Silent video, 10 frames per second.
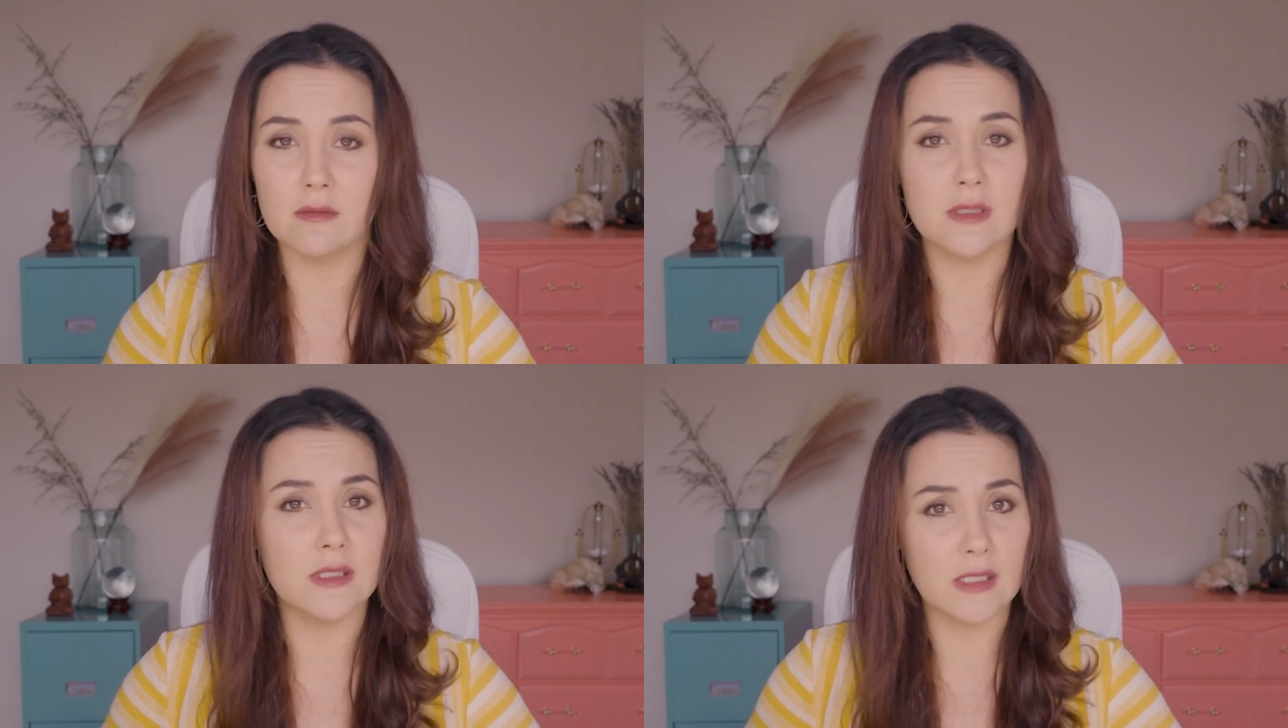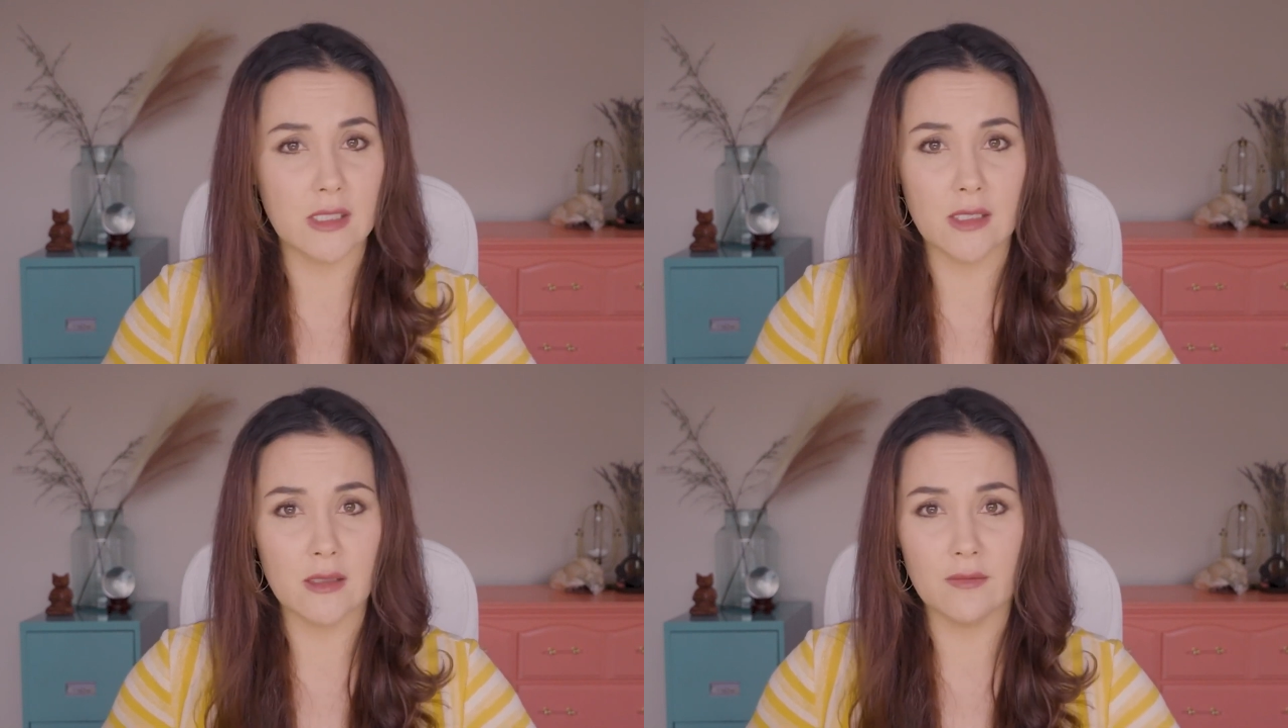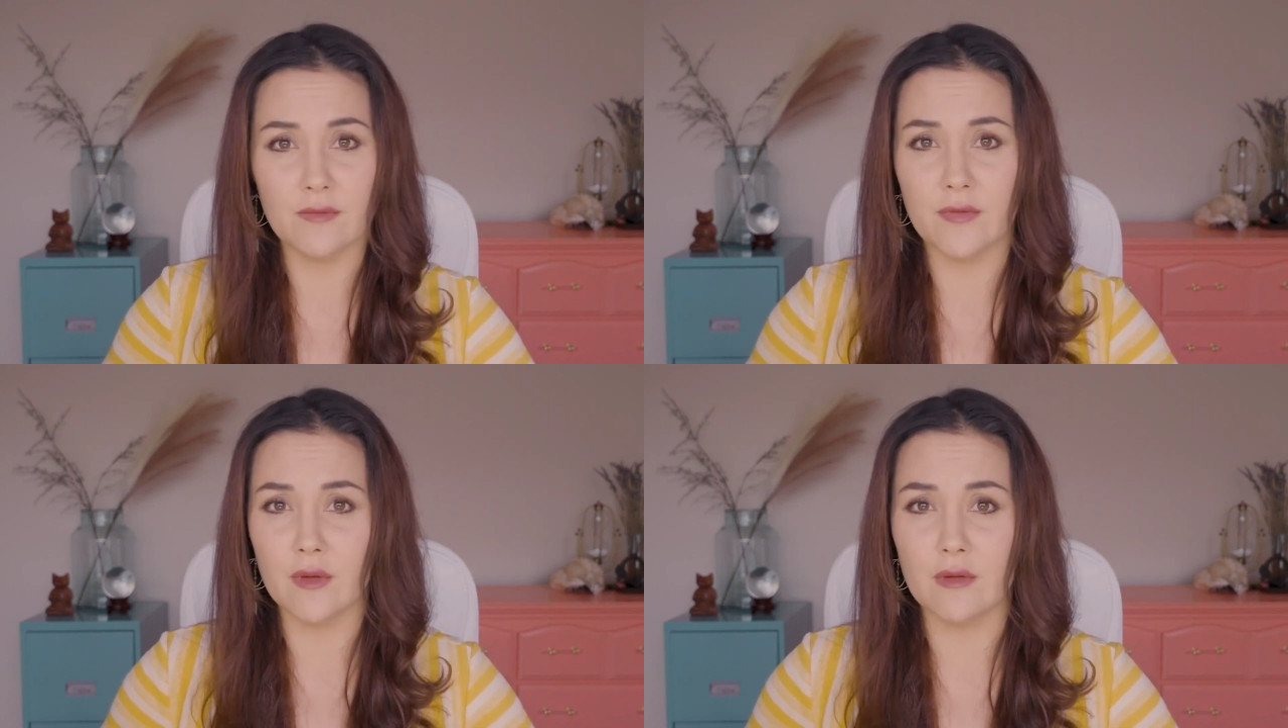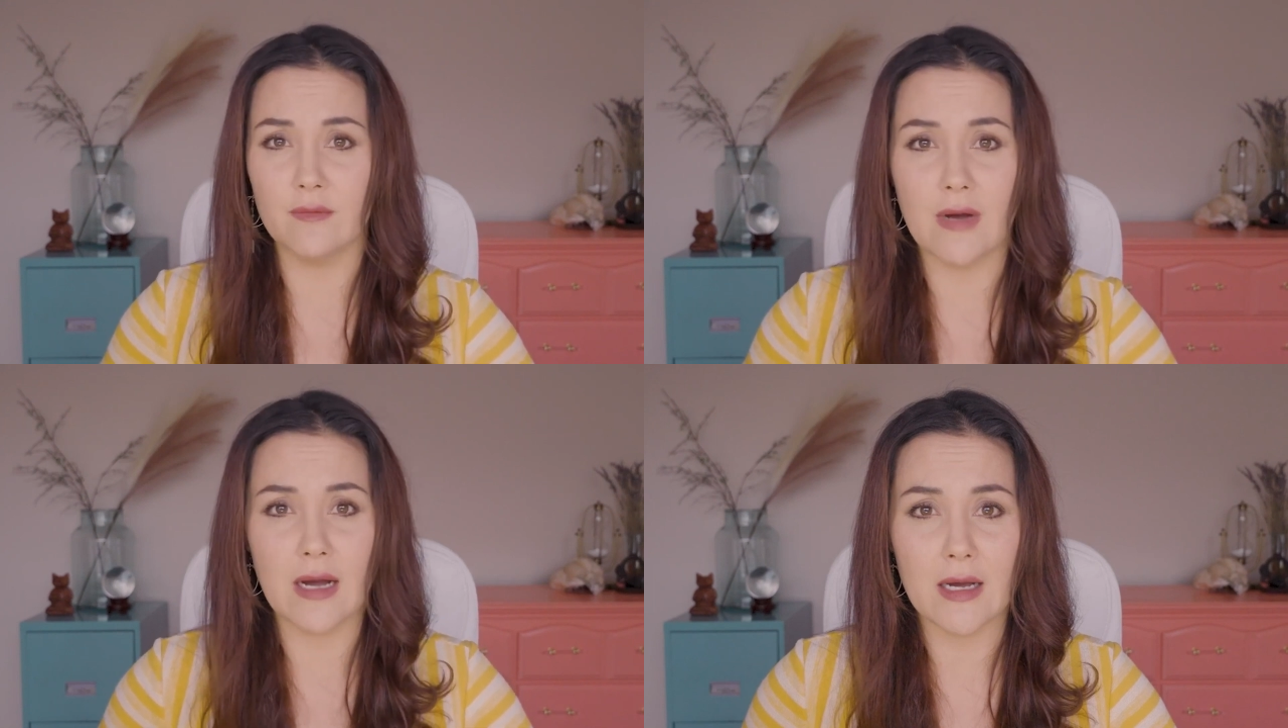see and feel the
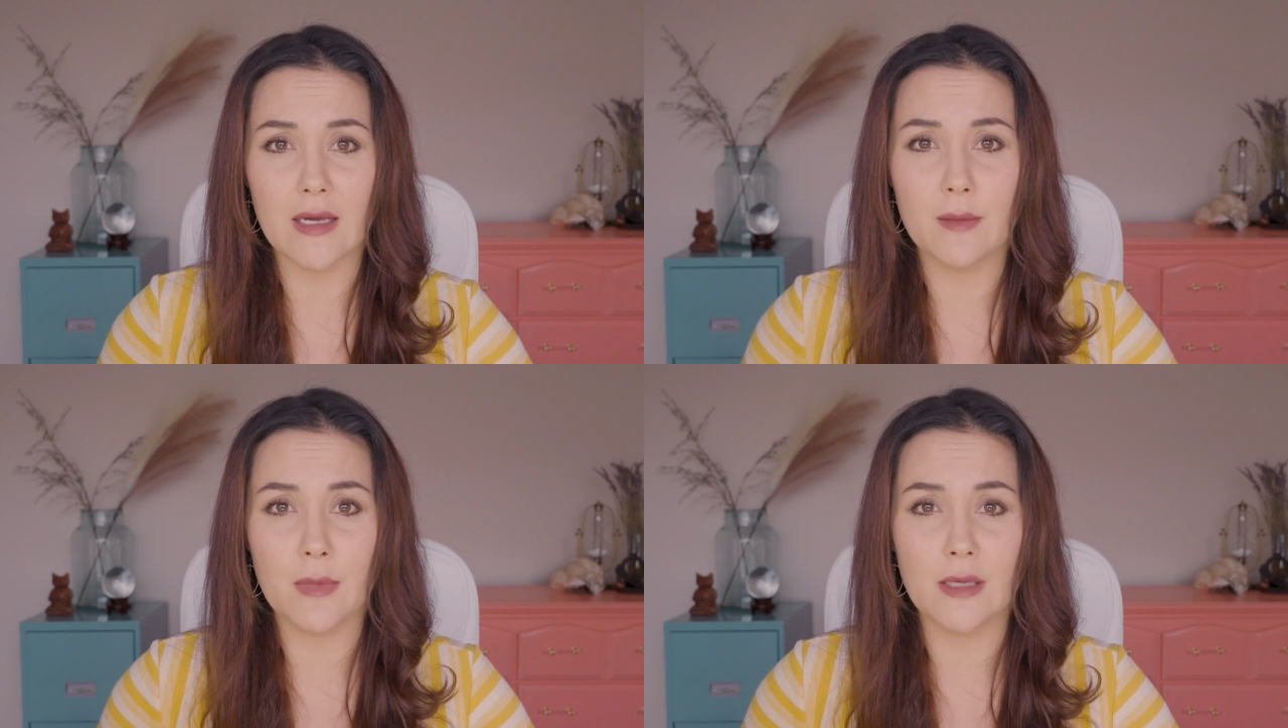vibe